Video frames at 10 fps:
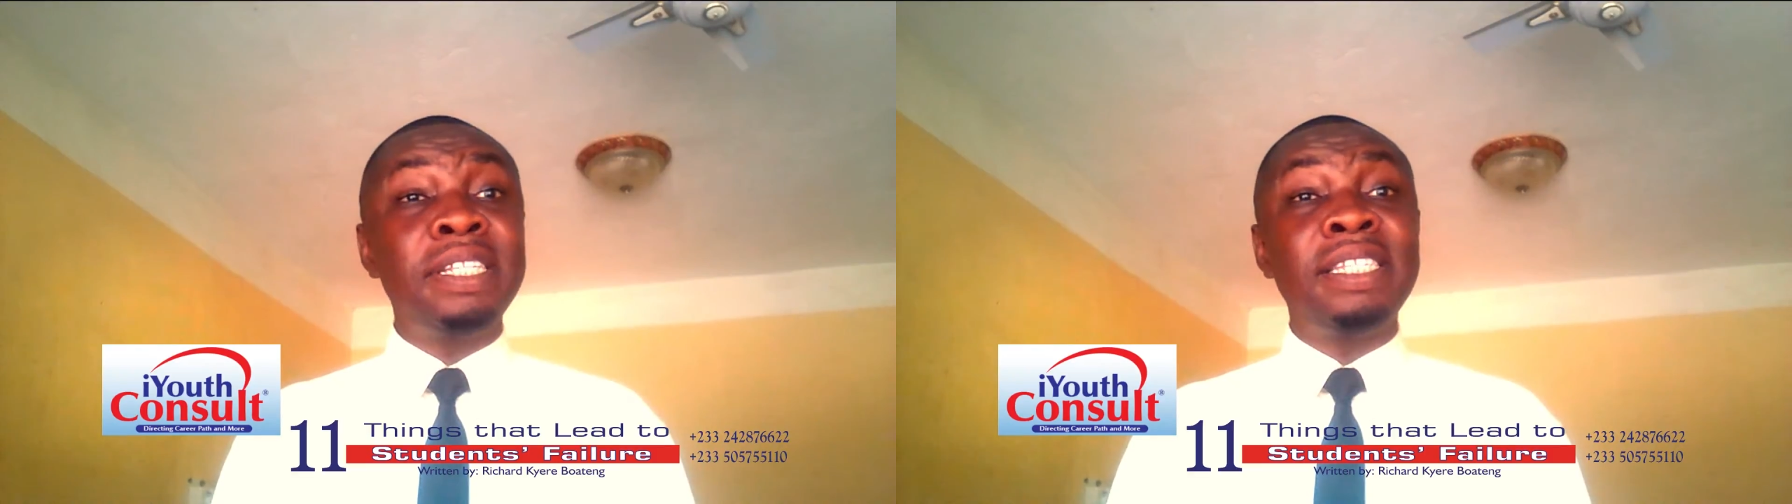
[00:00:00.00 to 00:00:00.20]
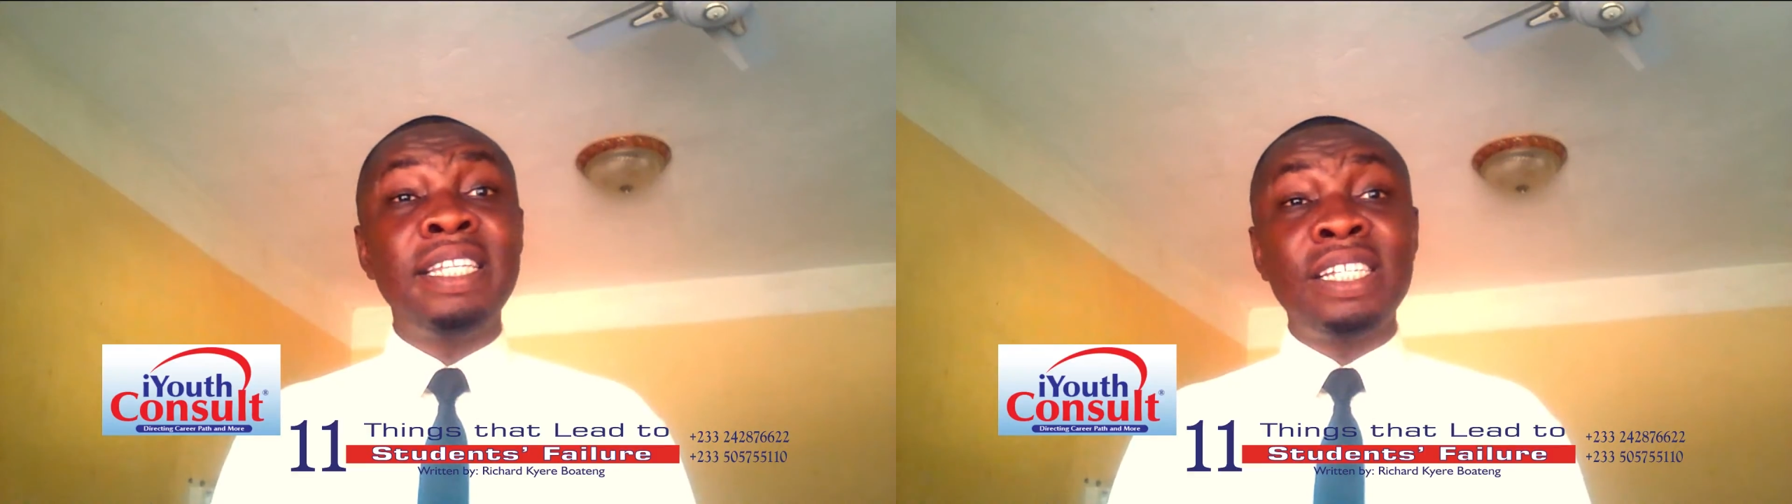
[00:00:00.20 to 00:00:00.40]

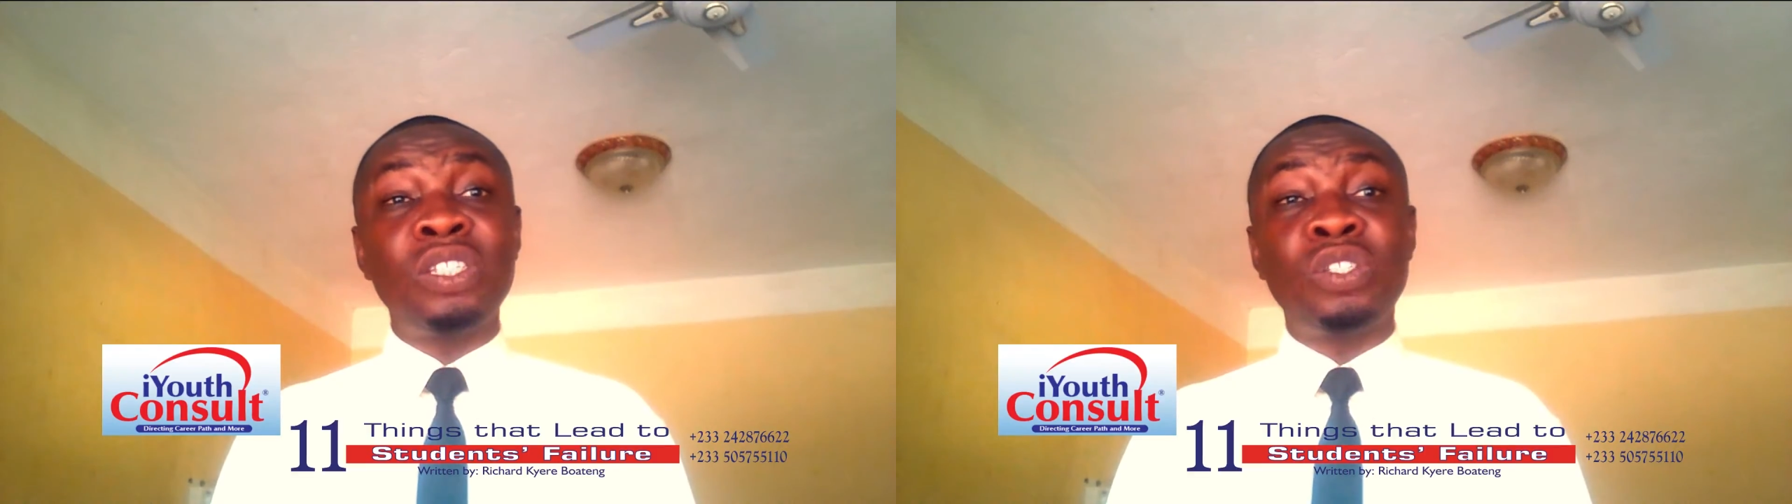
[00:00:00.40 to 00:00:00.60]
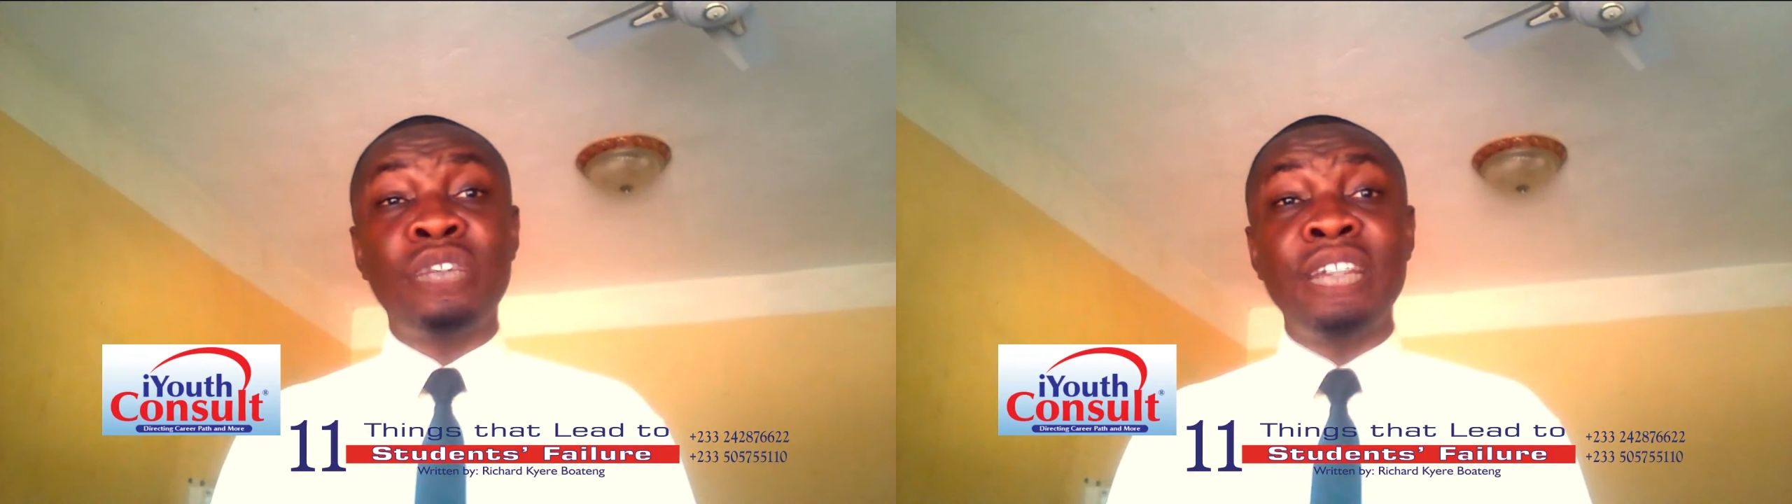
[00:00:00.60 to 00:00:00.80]
it
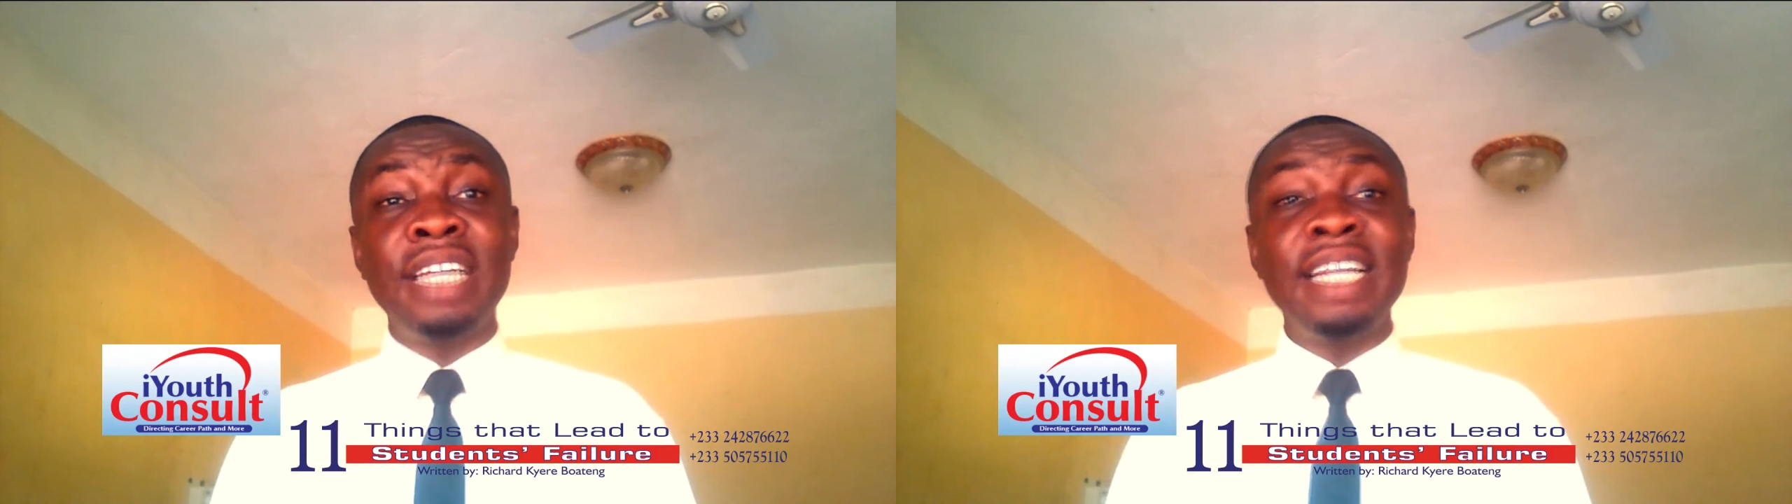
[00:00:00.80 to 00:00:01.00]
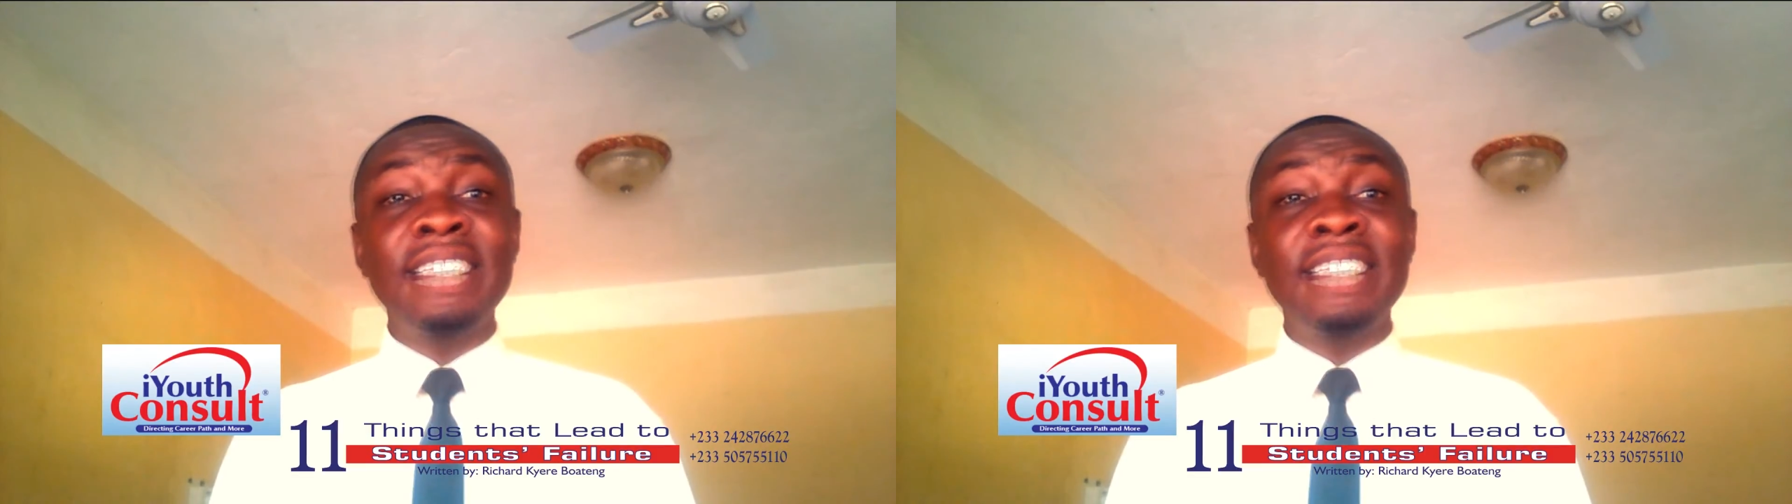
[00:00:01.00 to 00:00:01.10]
necessary